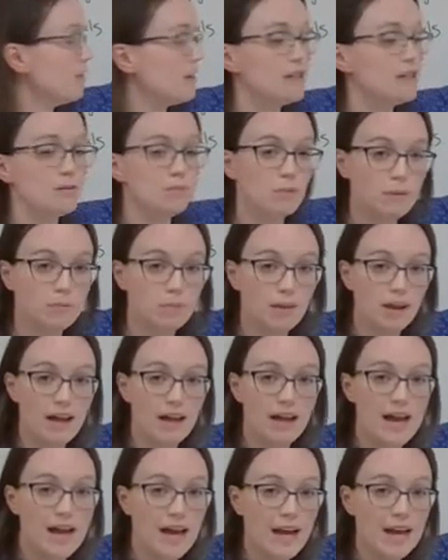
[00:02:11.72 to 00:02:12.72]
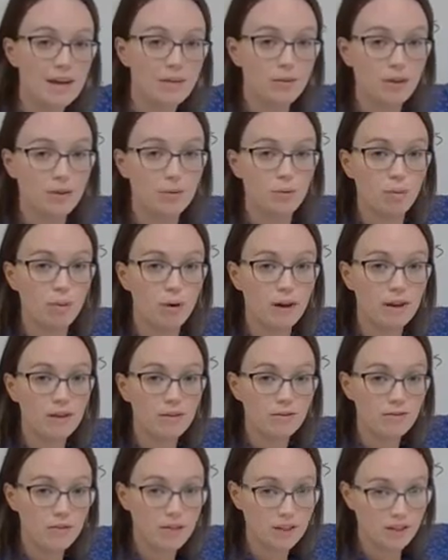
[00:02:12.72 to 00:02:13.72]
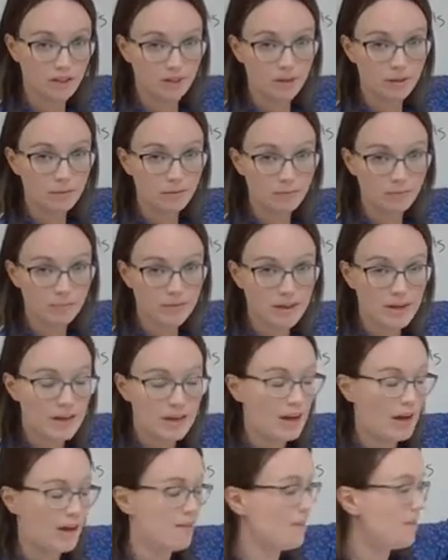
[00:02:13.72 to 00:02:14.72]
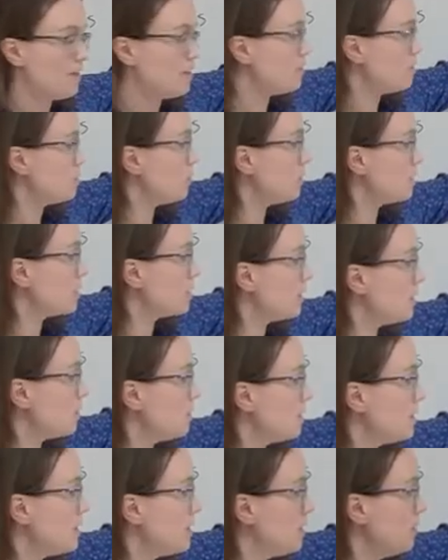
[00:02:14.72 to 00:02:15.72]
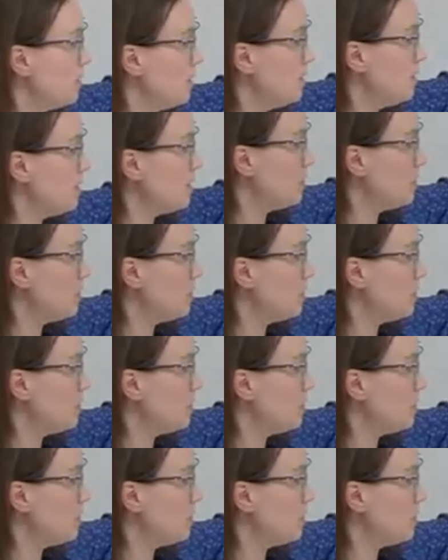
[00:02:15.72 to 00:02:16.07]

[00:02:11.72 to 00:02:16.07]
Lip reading: of us, we play A with one finger. And then this is where it's a little bit different,